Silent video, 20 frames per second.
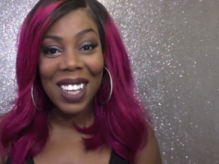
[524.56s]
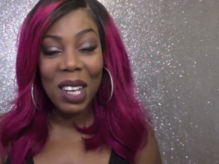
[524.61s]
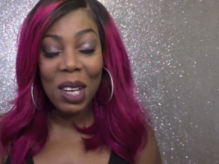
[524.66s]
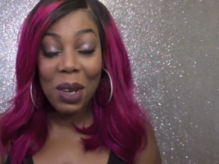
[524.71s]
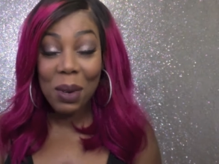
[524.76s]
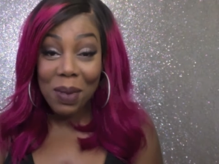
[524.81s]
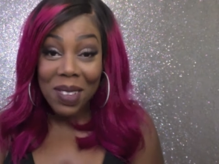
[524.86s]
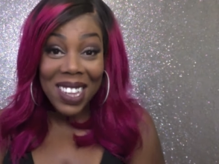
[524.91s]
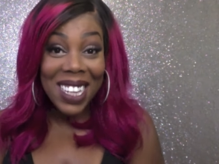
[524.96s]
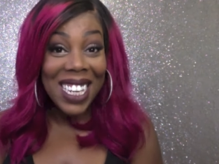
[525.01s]

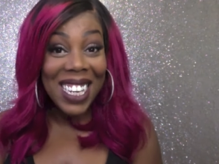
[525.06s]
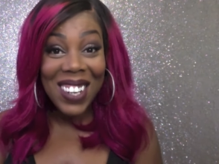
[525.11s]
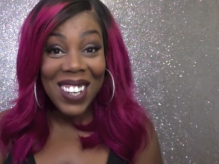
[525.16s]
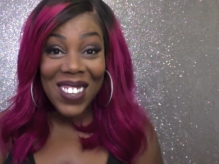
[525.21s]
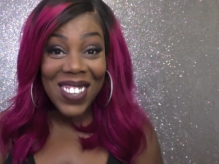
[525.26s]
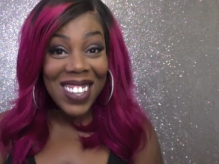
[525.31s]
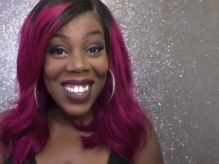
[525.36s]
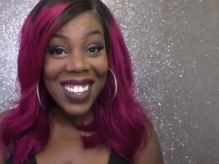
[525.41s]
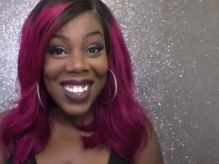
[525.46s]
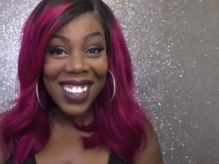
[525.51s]
come see
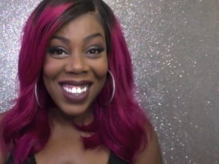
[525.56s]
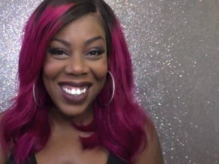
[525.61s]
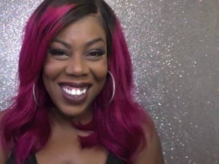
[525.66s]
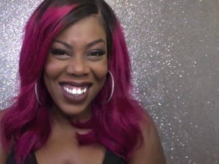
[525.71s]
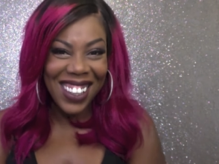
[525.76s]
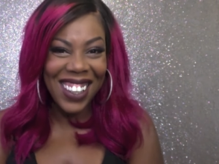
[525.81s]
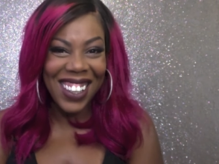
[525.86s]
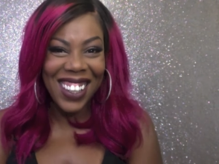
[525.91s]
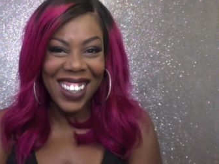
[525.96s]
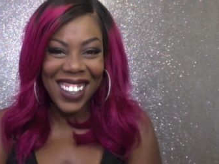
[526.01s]
us.
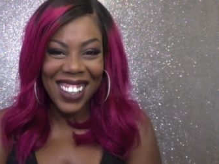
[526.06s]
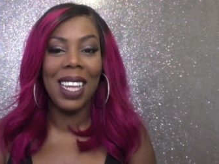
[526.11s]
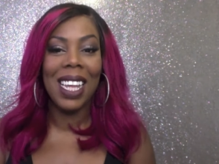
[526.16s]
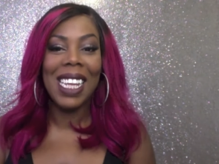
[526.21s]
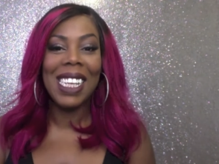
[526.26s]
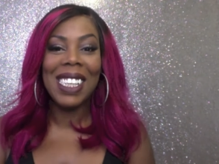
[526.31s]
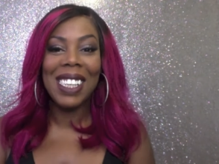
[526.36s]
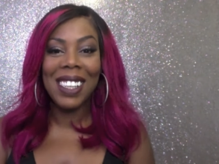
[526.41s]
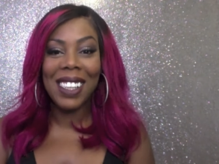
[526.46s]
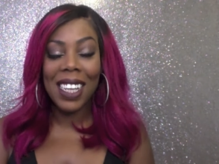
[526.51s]

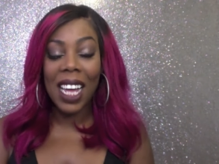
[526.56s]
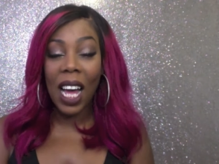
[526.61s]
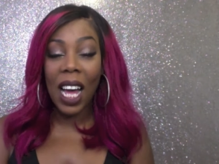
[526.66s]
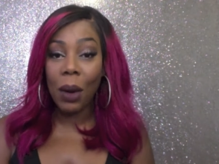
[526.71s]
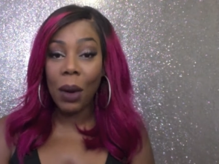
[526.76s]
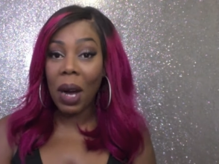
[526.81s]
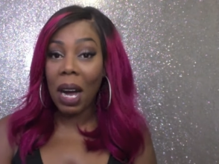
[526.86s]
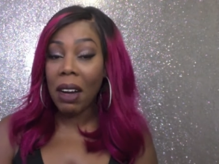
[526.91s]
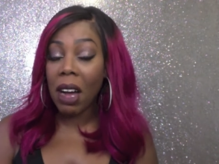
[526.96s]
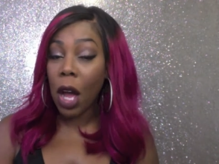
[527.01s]
So
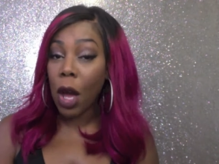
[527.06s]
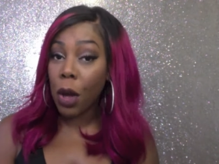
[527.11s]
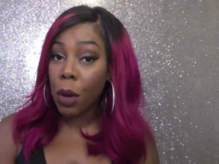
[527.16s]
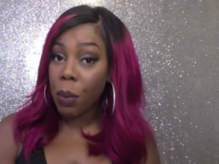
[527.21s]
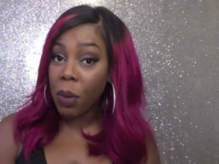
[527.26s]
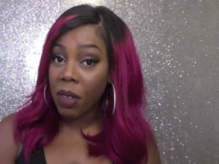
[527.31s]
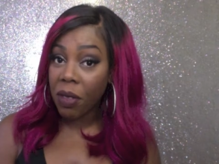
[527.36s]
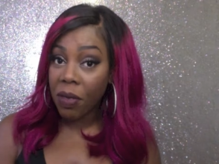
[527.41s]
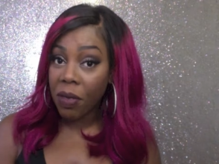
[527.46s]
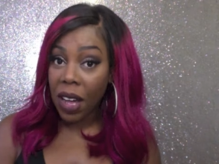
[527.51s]
I
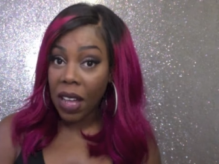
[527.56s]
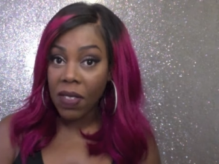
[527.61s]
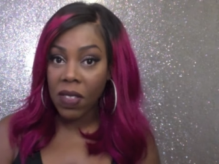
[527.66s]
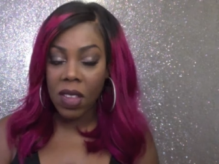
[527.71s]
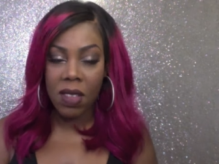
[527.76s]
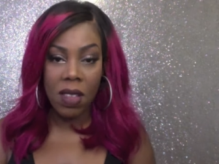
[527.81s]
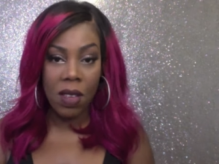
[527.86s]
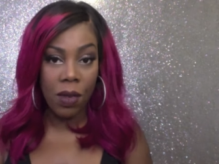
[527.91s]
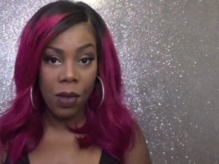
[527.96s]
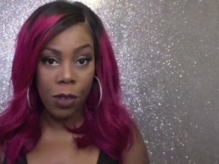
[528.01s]
hope you found
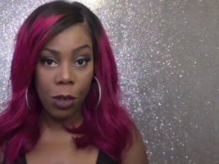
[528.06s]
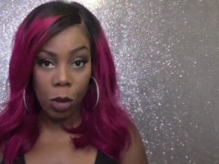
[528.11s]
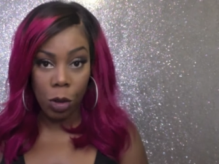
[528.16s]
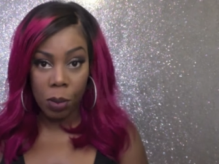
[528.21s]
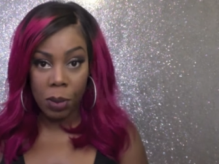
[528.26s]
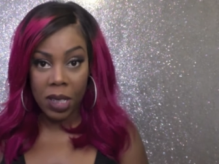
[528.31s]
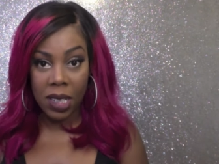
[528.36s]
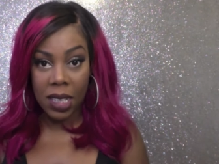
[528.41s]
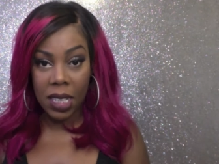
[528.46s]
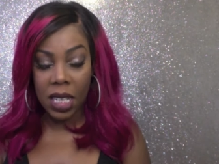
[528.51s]
this
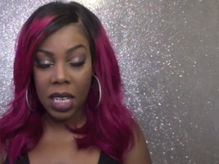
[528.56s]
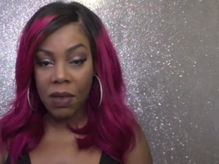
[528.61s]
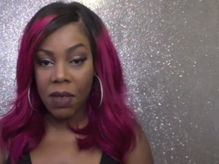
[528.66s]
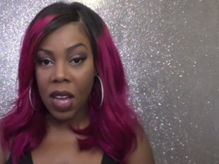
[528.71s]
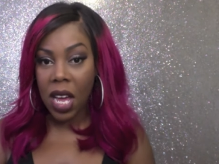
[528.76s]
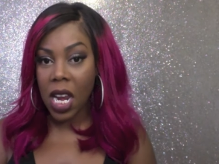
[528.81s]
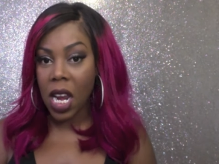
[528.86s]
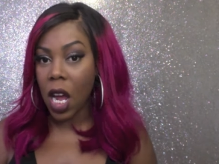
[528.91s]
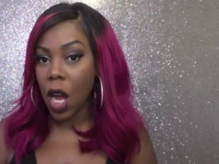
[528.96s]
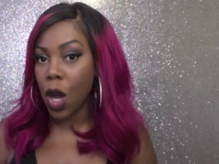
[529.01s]
informative
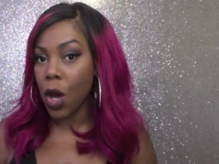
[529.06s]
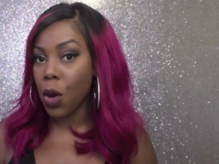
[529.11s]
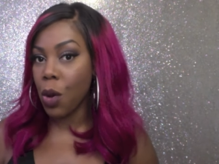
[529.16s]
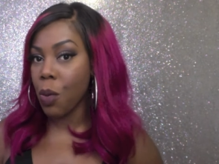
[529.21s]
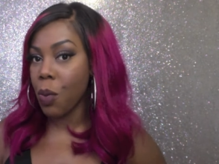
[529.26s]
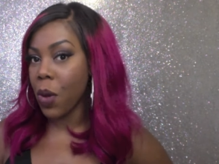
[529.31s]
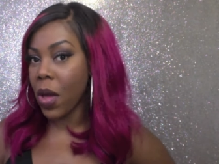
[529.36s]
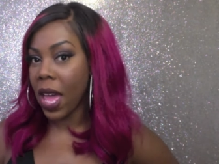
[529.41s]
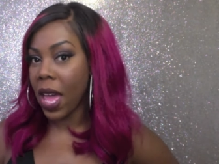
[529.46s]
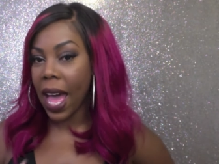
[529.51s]
and I hope
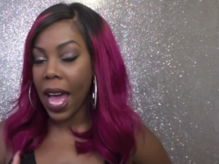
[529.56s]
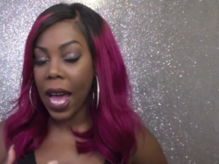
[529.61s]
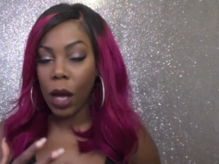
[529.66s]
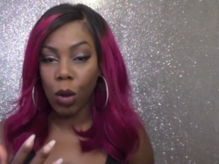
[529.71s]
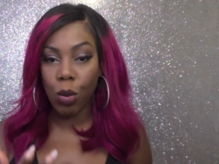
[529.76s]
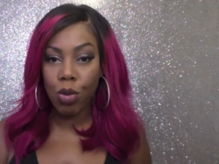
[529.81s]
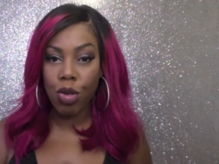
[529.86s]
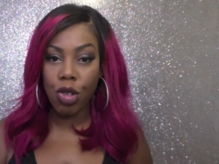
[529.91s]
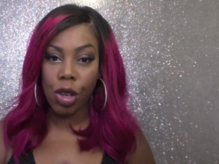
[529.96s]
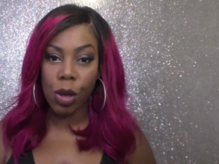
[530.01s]
it
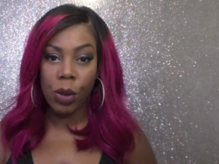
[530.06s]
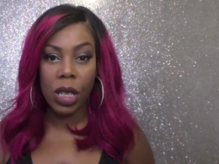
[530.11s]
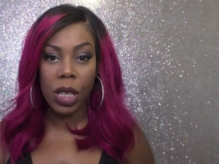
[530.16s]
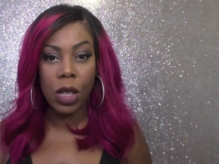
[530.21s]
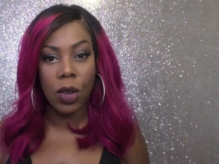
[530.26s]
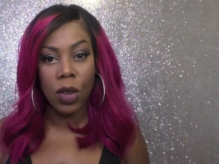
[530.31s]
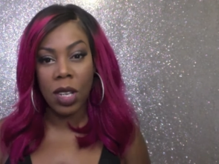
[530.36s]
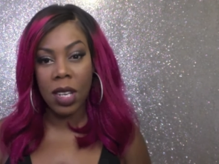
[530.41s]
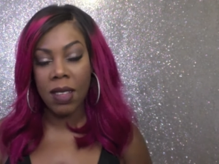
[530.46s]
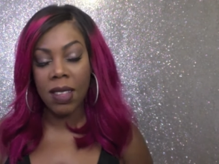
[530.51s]
helps you in
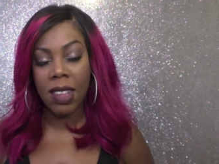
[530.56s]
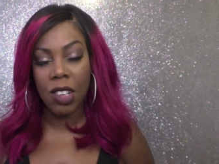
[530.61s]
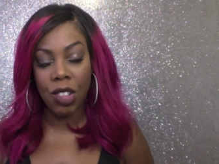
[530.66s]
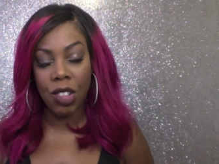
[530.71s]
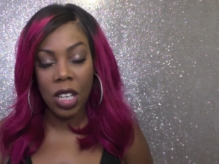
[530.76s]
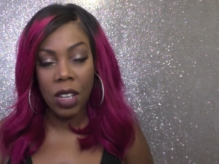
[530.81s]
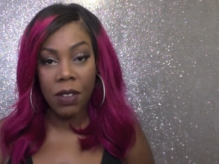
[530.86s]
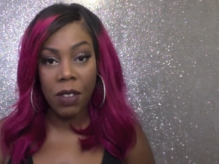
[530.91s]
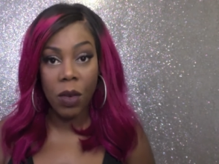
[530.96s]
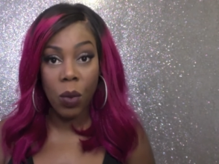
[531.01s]
your decision if